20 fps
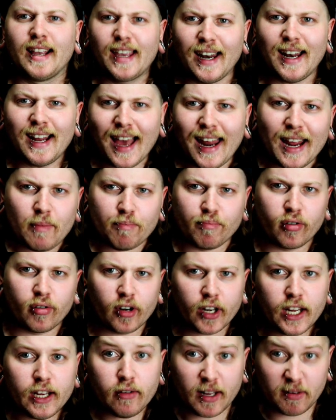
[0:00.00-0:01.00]
getting at a
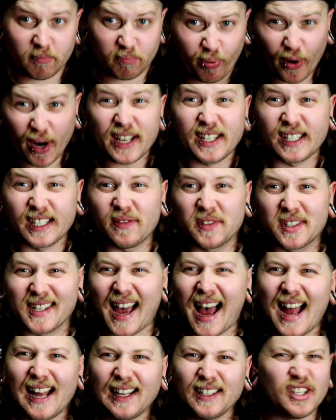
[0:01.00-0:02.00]
pretty impressive
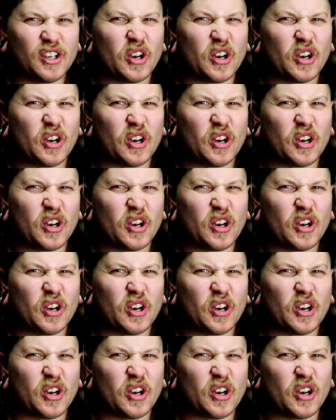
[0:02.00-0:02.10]
size.